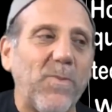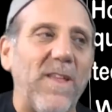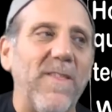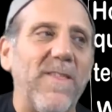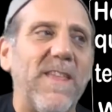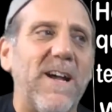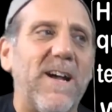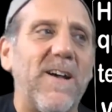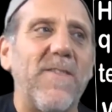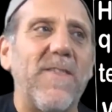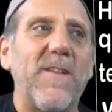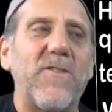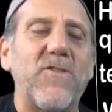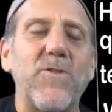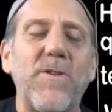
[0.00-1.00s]

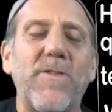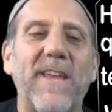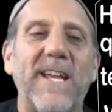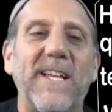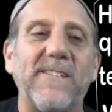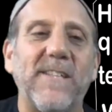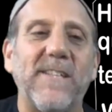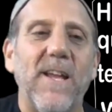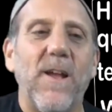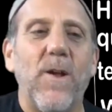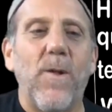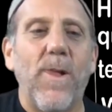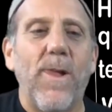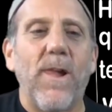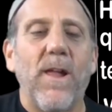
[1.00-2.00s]
the truth is,
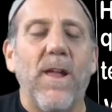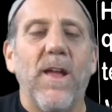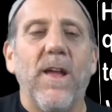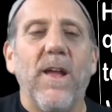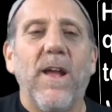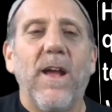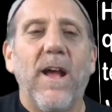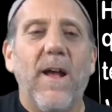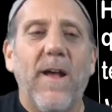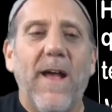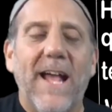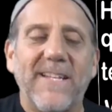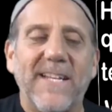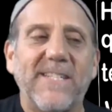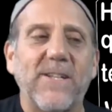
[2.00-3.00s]

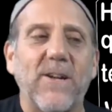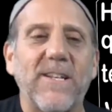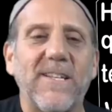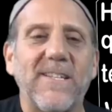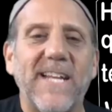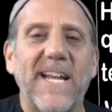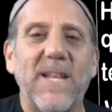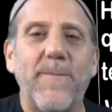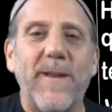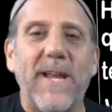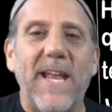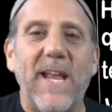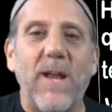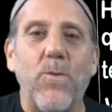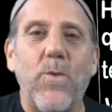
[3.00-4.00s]
as I started to say in the
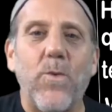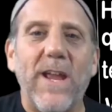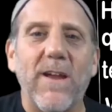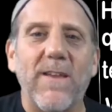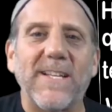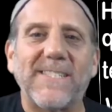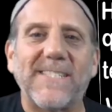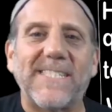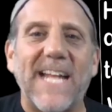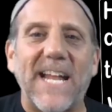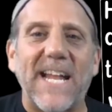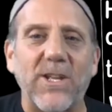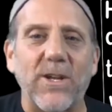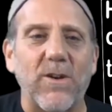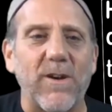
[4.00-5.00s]
beginning, we are the
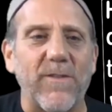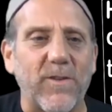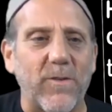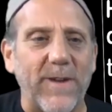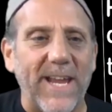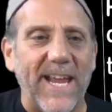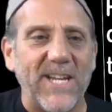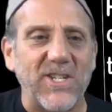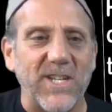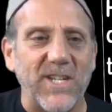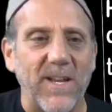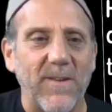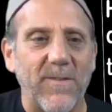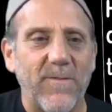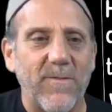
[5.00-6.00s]
center of
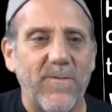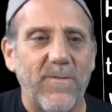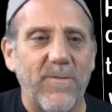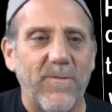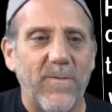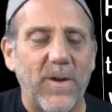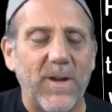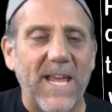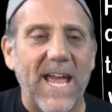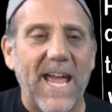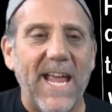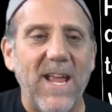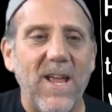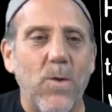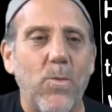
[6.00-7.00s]
creation.
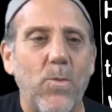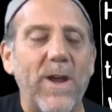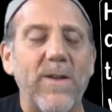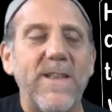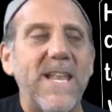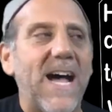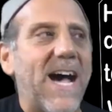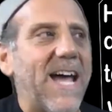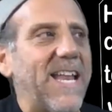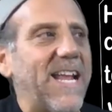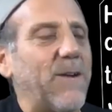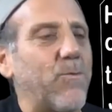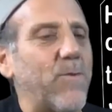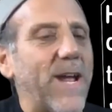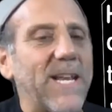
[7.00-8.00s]
Okay. We are not
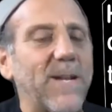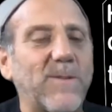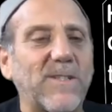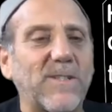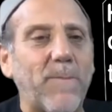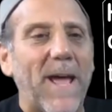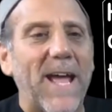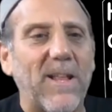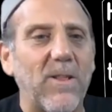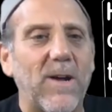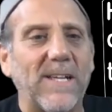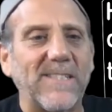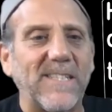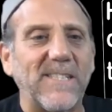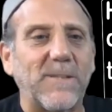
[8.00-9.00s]
a random speck
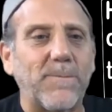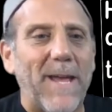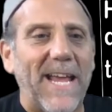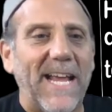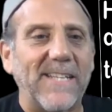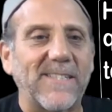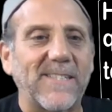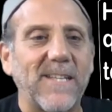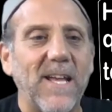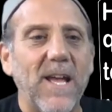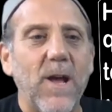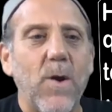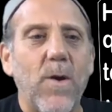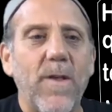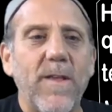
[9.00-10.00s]
lost in space.
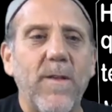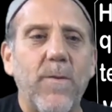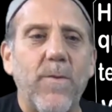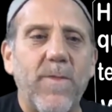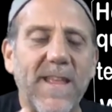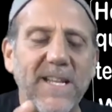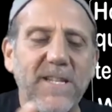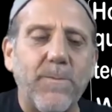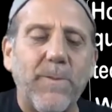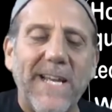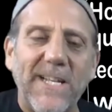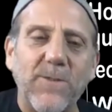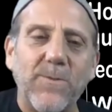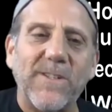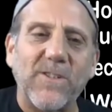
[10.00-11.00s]
This
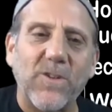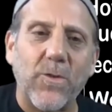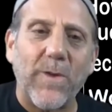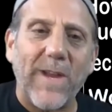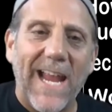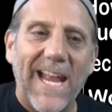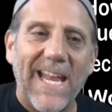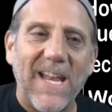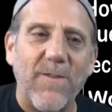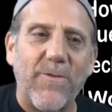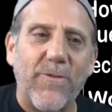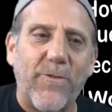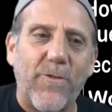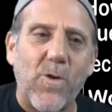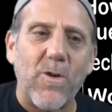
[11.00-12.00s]
place was created
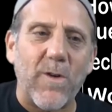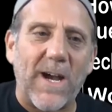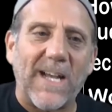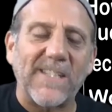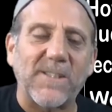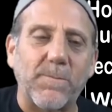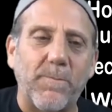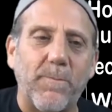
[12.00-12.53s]
for us.